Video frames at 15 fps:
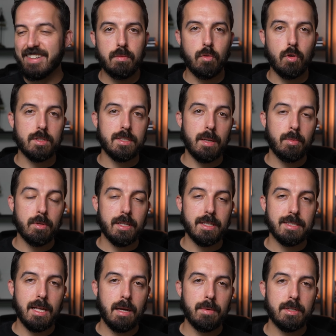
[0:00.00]
For example, the
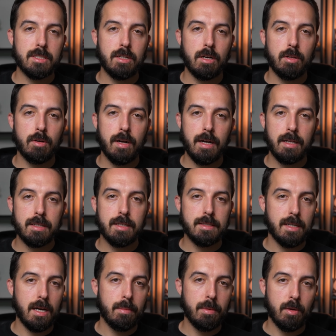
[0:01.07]
Islamic scholar
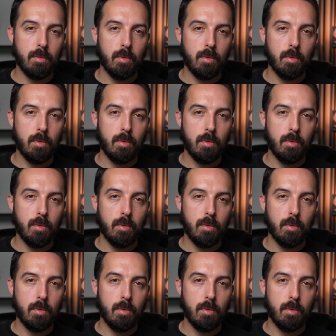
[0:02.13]
Al-Khattabi